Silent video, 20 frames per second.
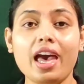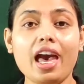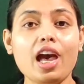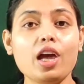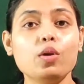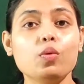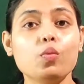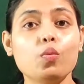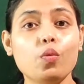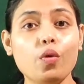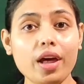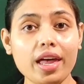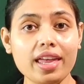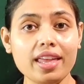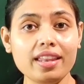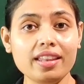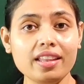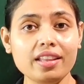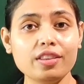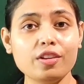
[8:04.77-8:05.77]
And
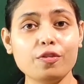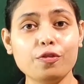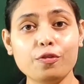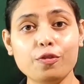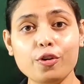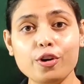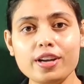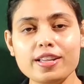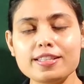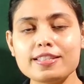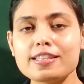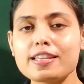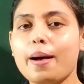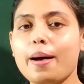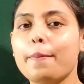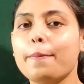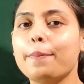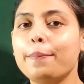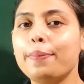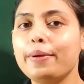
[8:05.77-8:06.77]
when the food is
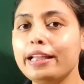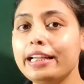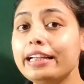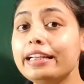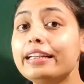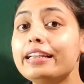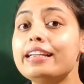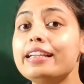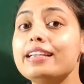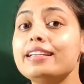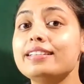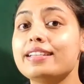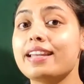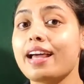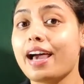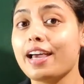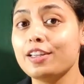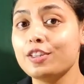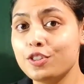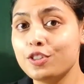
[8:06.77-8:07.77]
completely
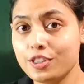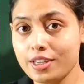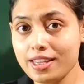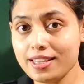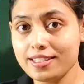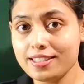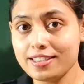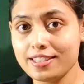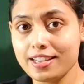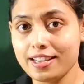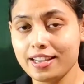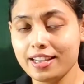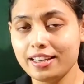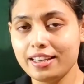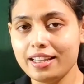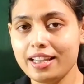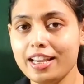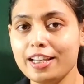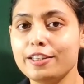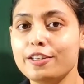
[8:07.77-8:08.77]

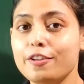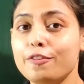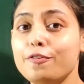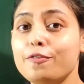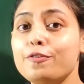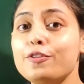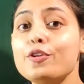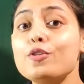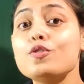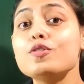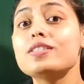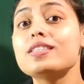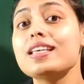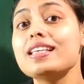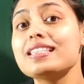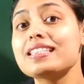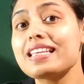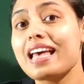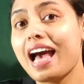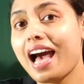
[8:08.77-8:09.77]
digested, it
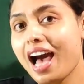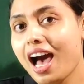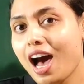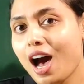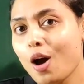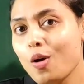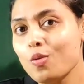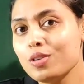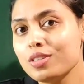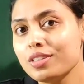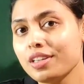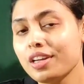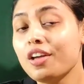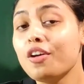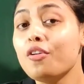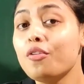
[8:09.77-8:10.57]
diffuses out,